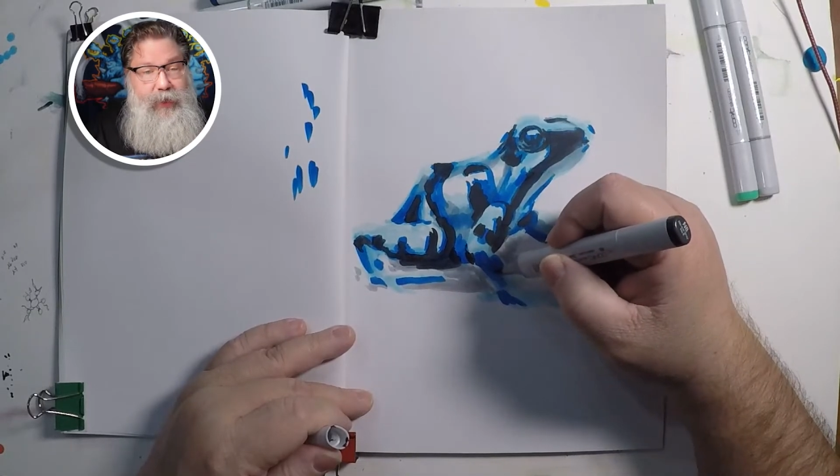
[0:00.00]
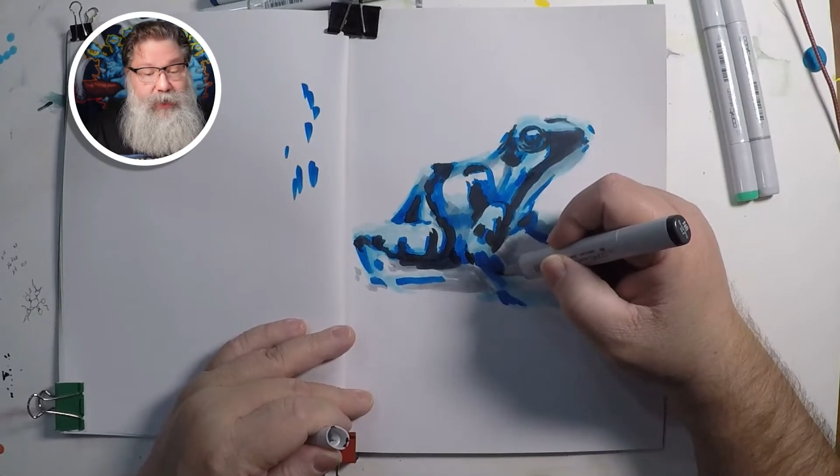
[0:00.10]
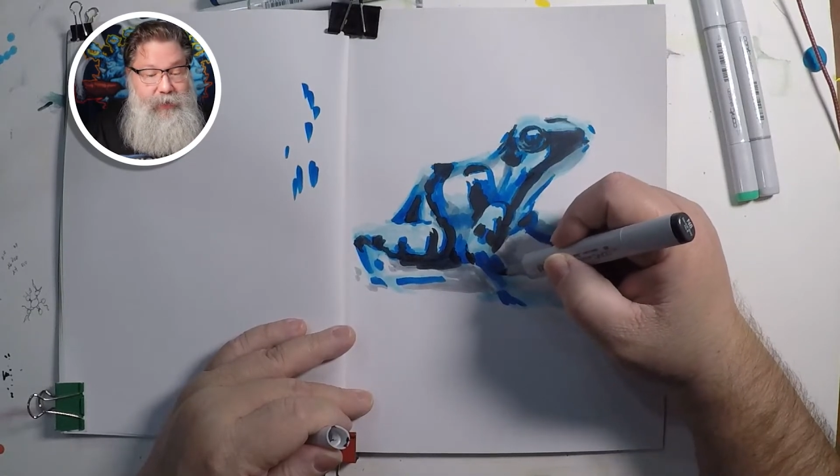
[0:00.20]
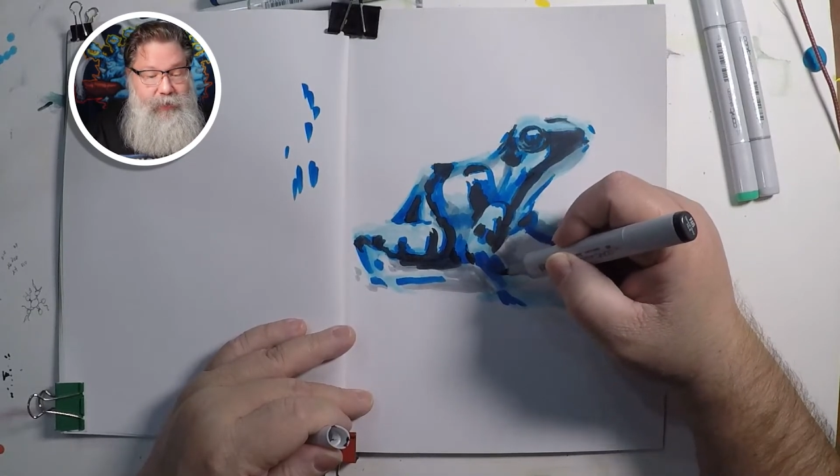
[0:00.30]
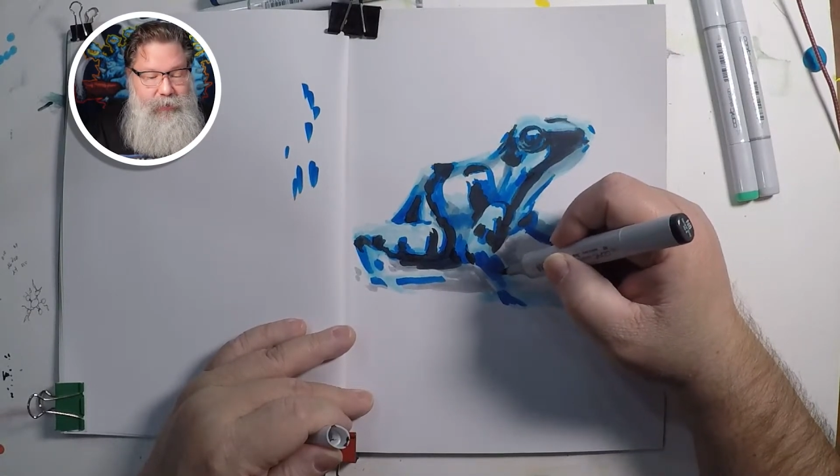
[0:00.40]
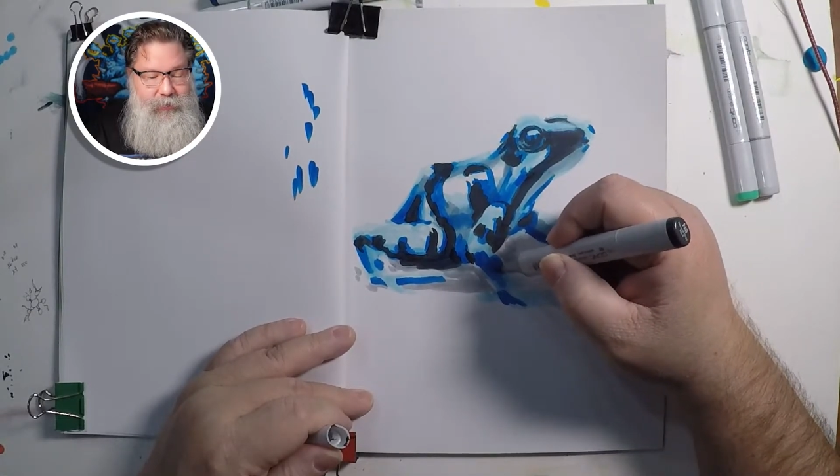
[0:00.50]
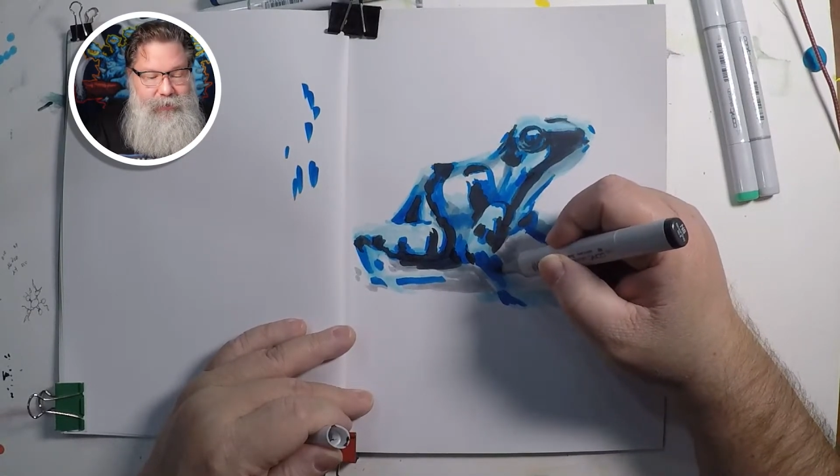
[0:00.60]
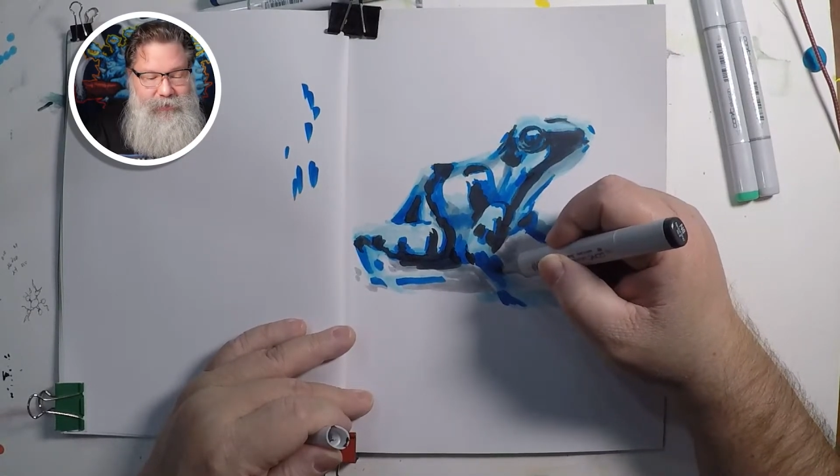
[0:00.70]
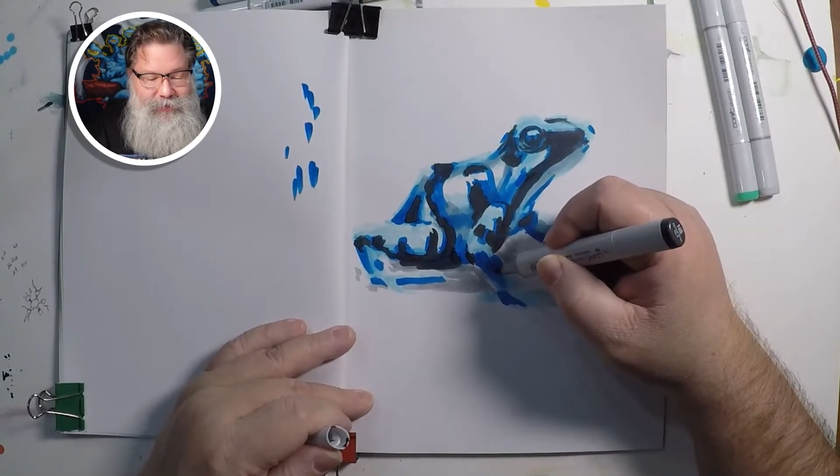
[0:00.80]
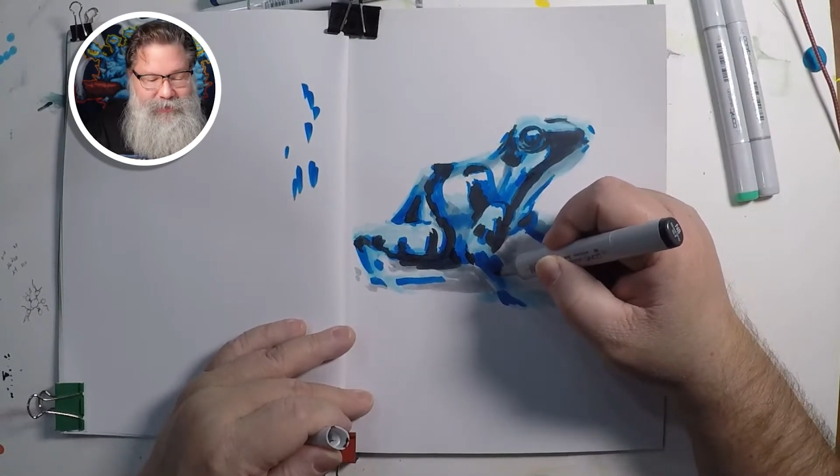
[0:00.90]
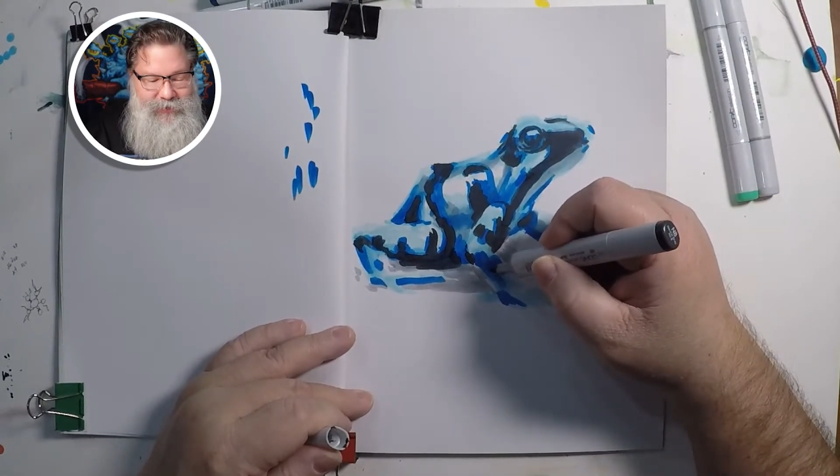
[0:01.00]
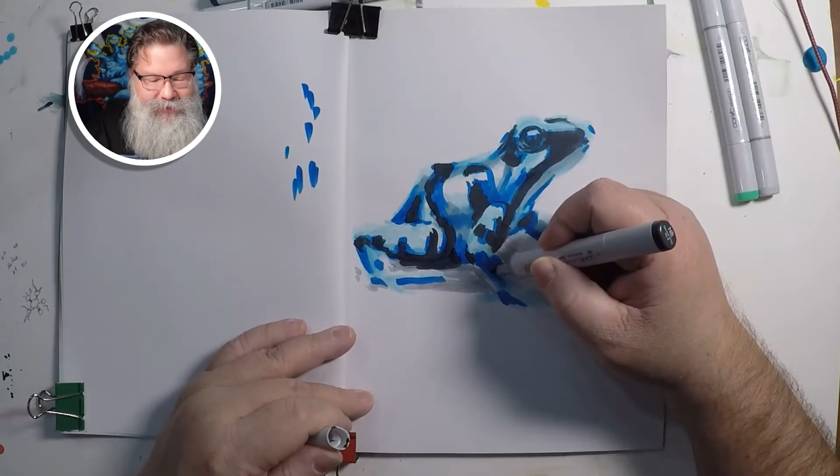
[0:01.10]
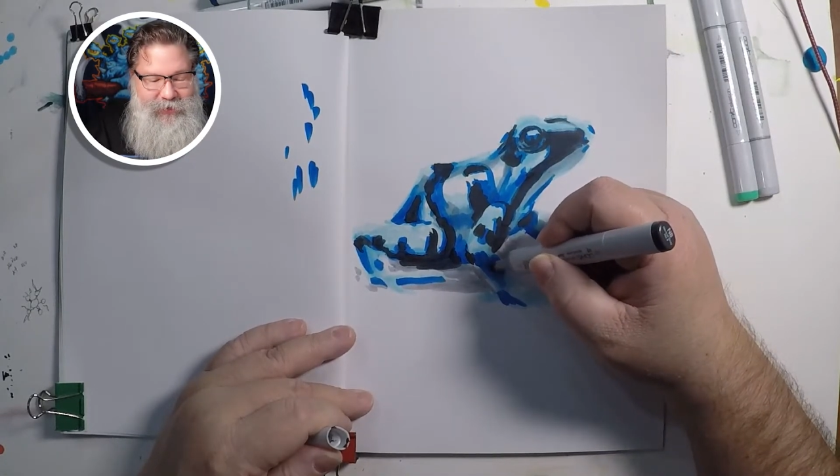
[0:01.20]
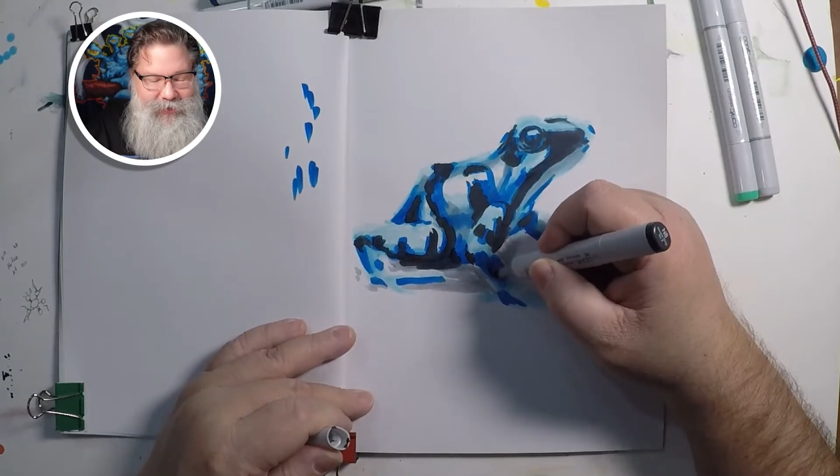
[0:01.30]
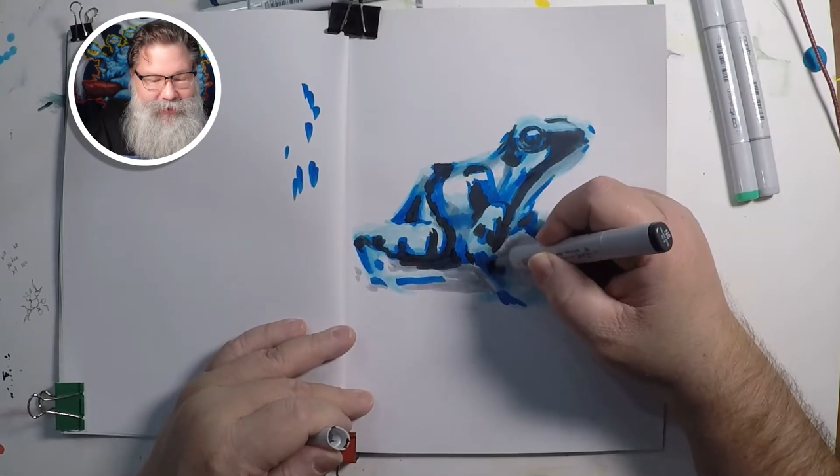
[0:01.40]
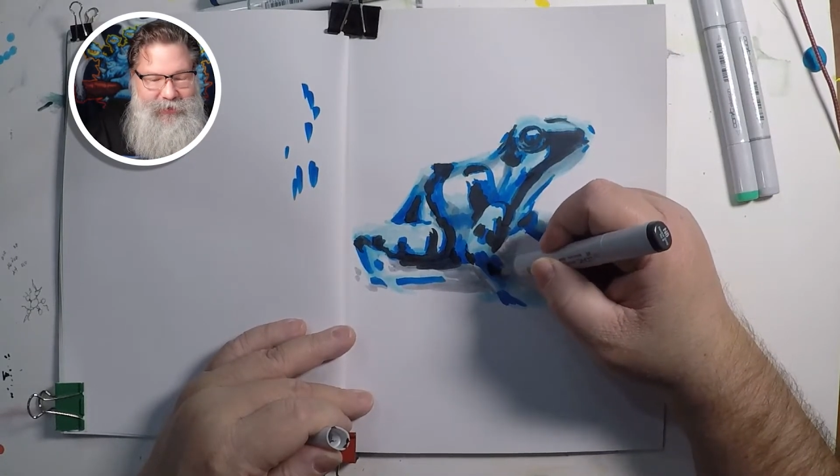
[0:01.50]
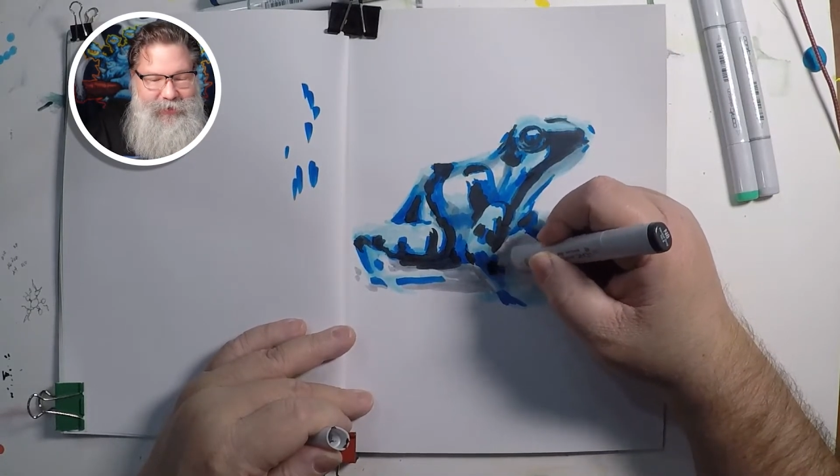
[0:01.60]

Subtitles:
anything. So.